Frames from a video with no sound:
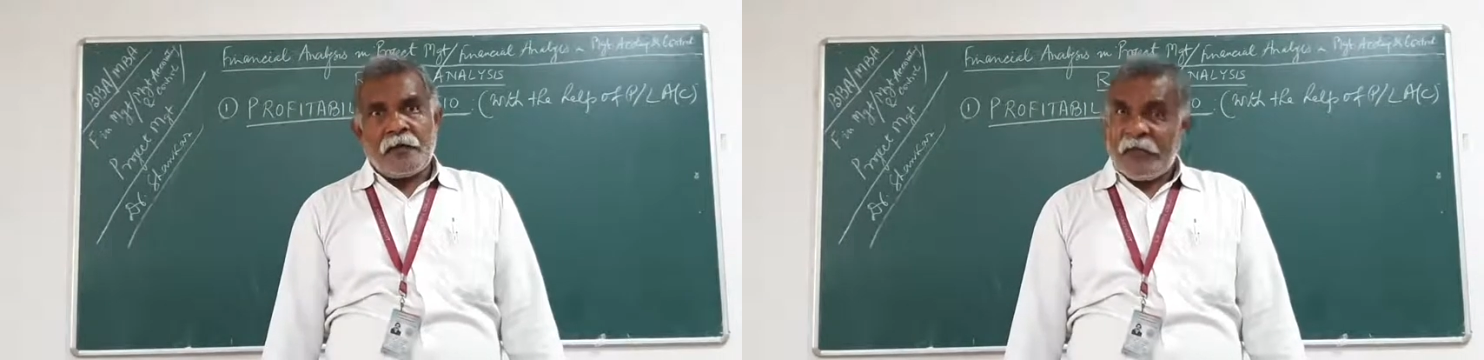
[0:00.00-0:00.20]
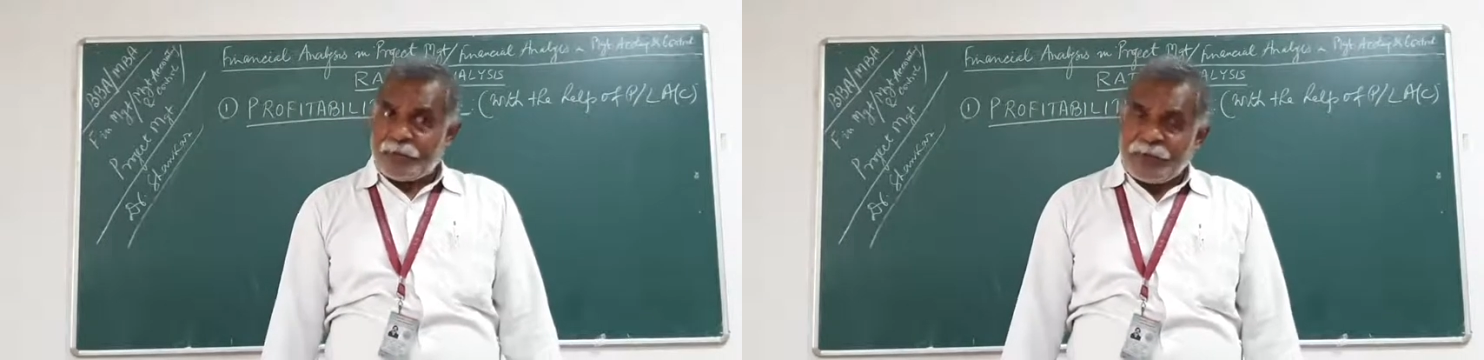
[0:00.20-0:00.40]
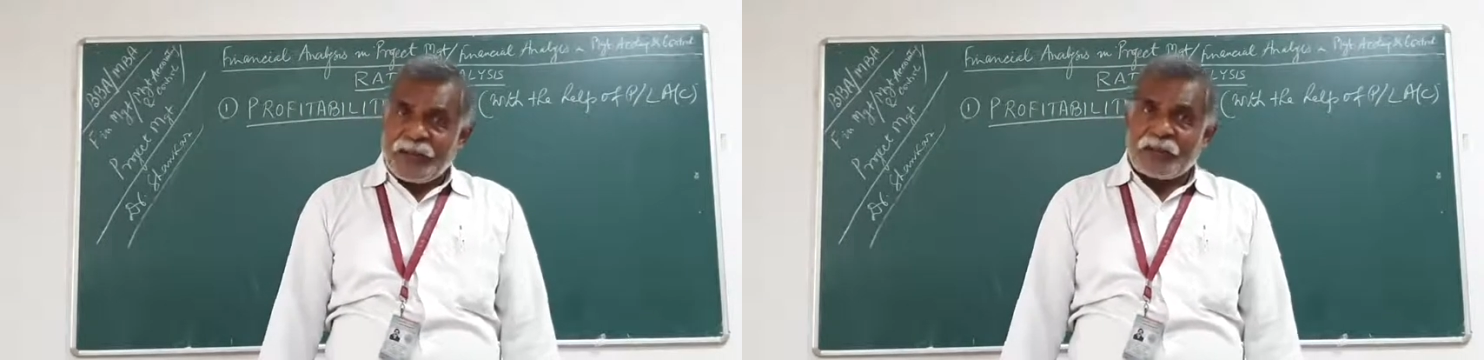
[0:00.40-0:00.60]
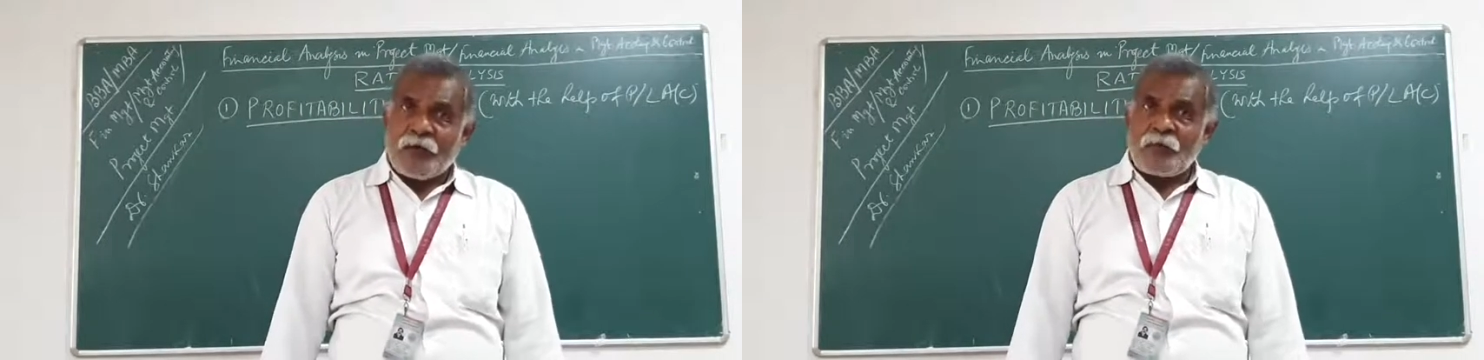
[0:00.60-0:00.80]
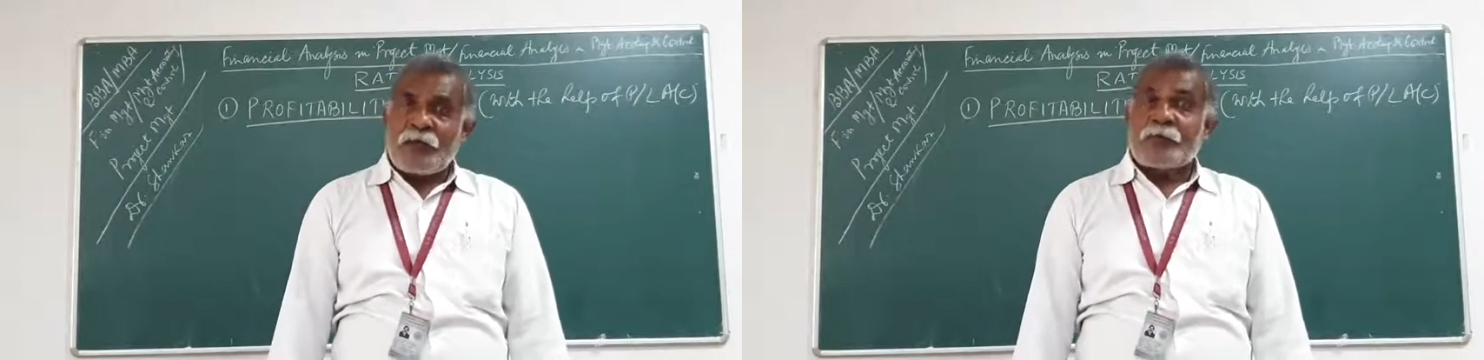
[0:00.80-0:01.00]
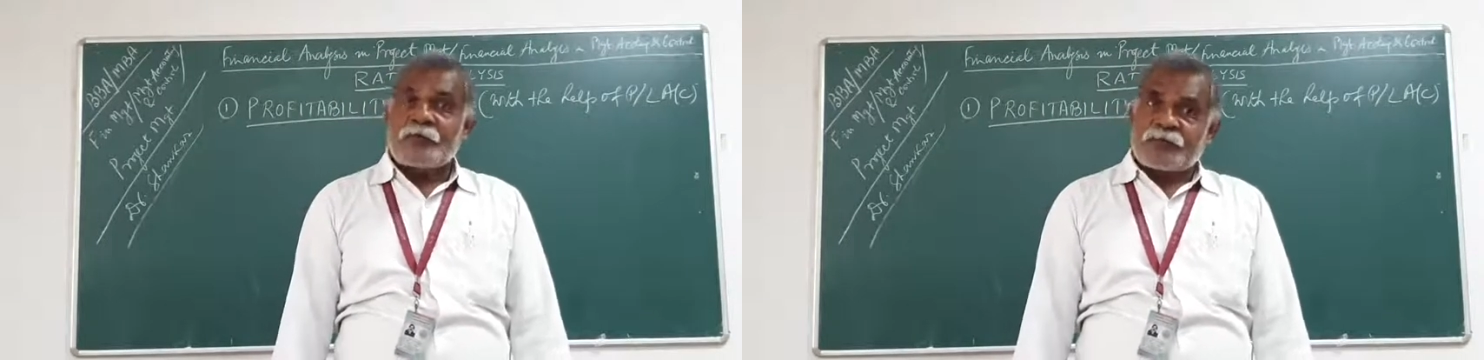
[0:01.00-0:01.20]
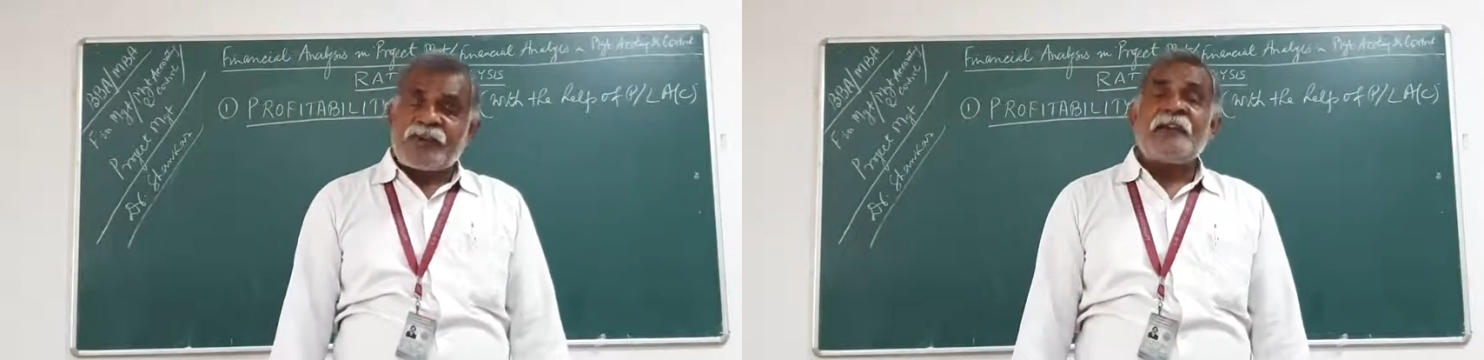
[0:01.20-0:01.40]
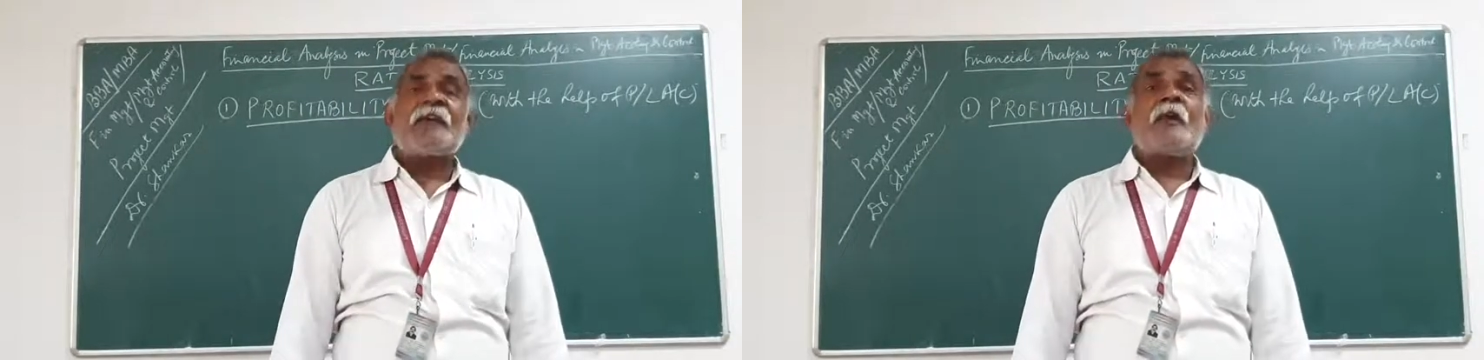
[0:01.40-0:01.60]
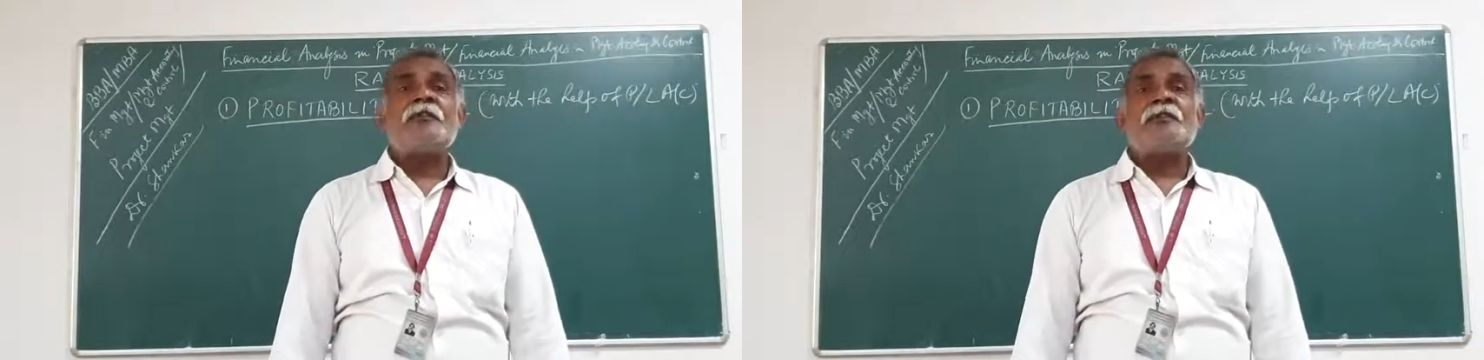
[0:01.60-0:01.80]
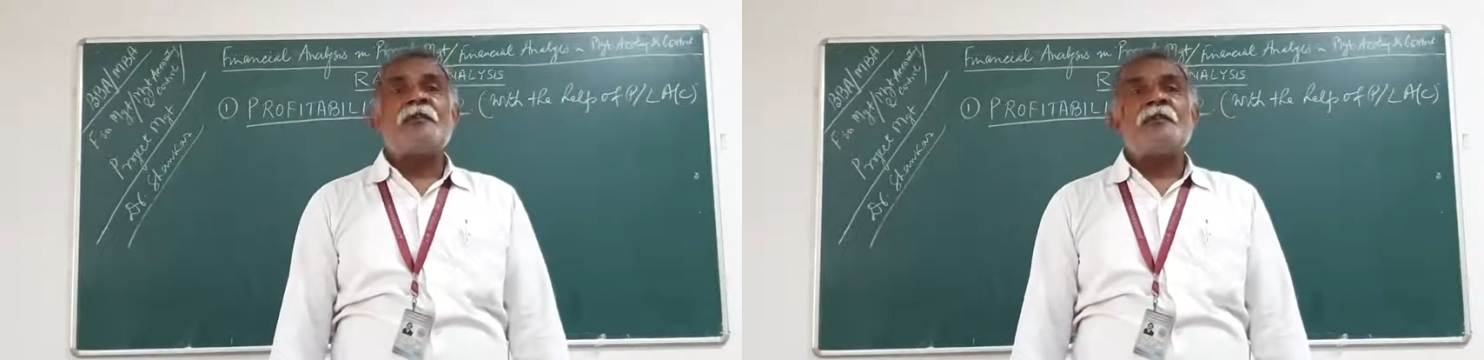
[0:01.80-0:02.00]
And PL account, trading account,